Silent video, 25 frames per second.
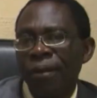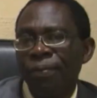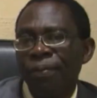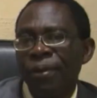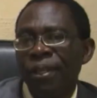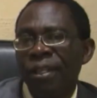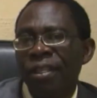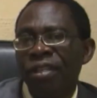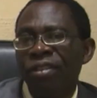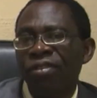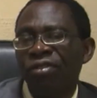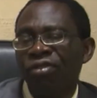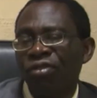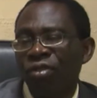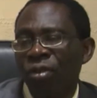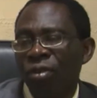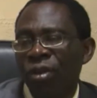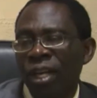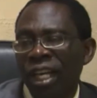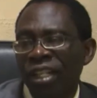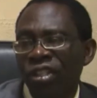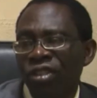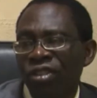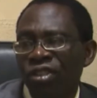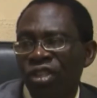have been this
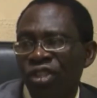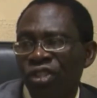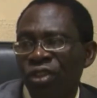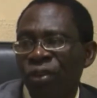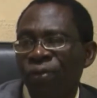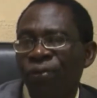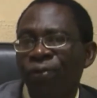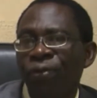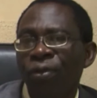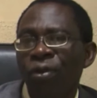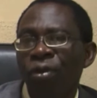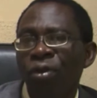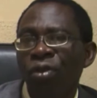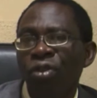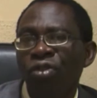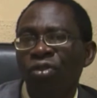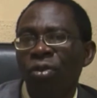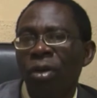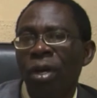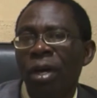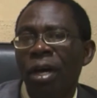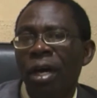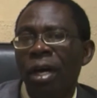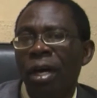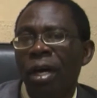strong agitation for
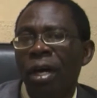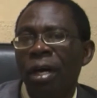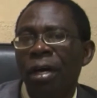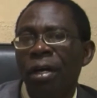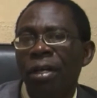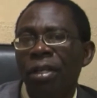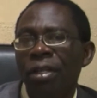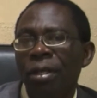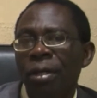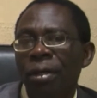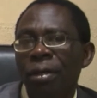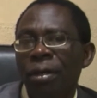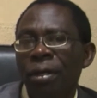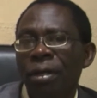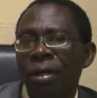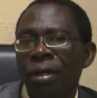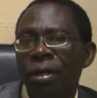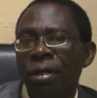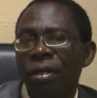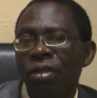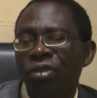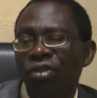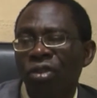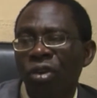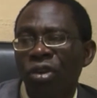uh,
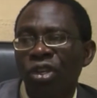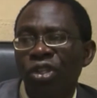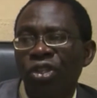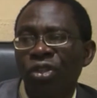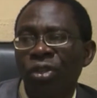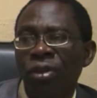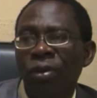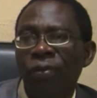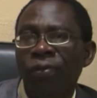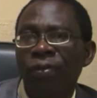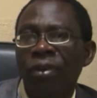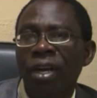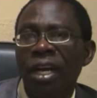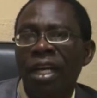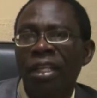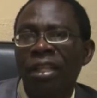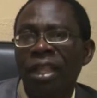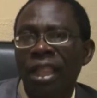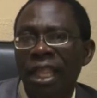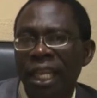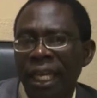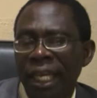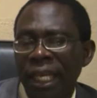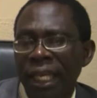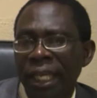installation of Cat
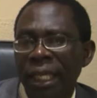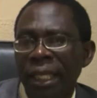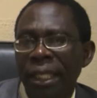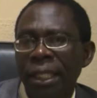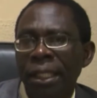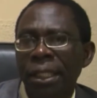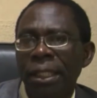3